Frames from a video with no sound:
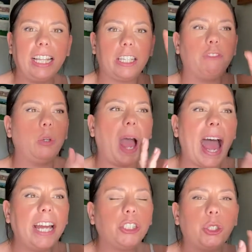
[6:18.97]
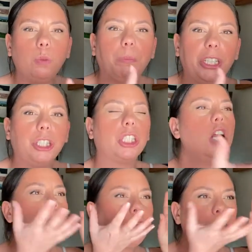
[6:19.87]
Like if you had two mirrors,
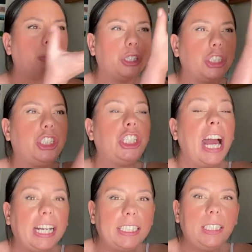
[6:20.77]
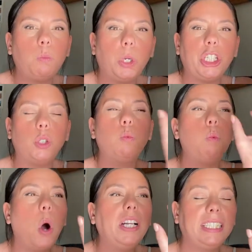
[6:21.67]
you projected what you
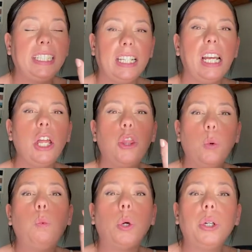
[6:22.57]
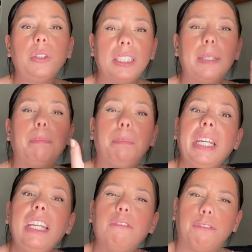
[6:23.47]
wanted the world to
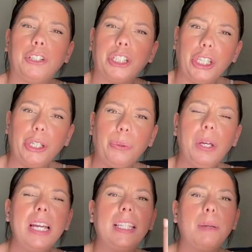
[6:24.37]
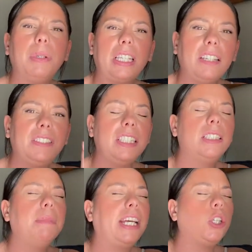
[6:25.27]
be for you, the belief
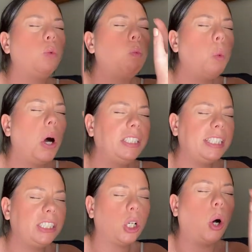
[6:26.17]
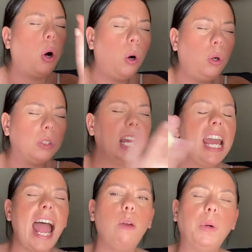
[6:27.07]
system that you wanted to hold.
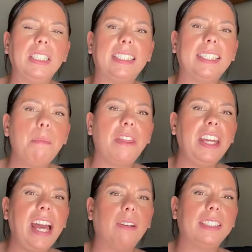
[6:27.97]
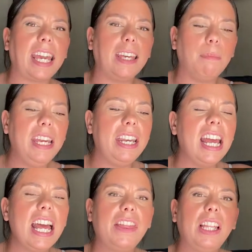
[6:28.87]
And when something else came in,
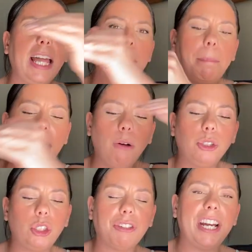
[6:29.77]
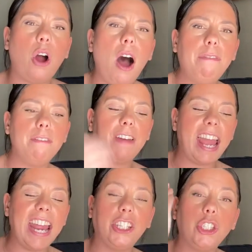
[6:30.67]
the light bounced right off of
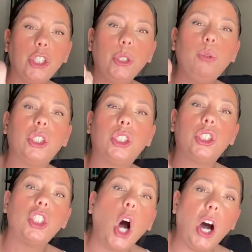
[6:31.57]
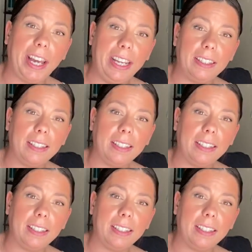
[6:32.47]
it and you saw it.